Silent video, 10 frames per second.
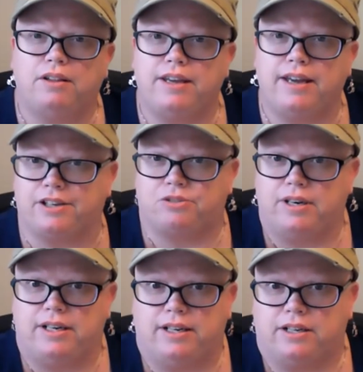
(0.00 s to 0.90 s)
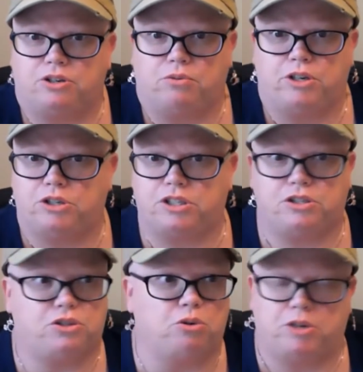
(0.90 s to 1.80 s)
the X-ray detector, which
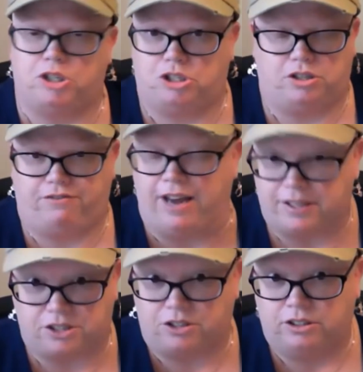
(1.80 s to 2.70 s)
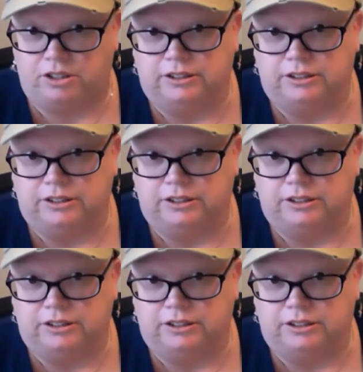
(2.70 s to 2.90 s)
is so much faster.